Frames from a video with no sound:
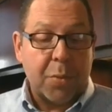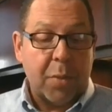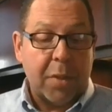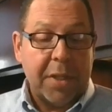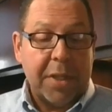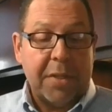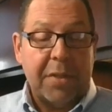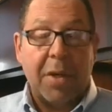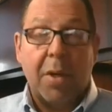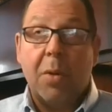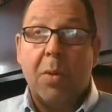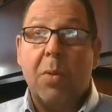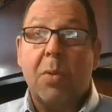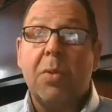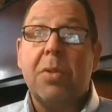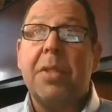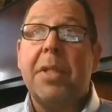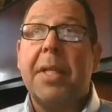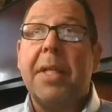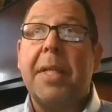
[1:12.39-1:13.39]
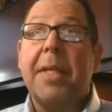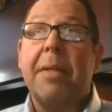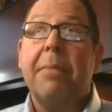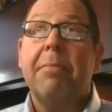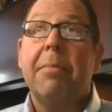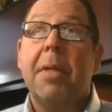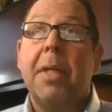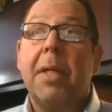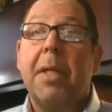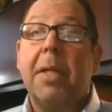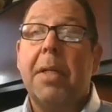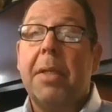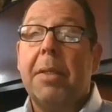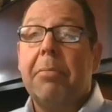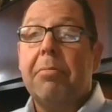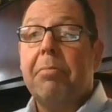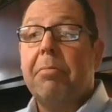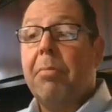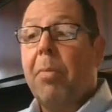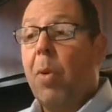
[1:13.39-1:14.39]
really the only
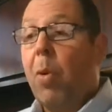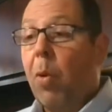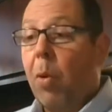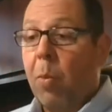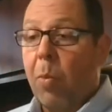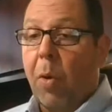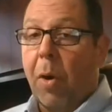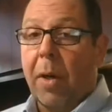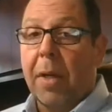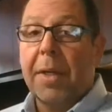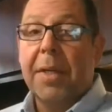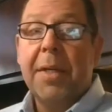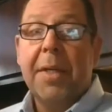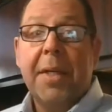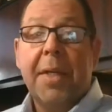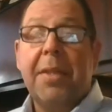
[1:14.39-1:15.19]
homework.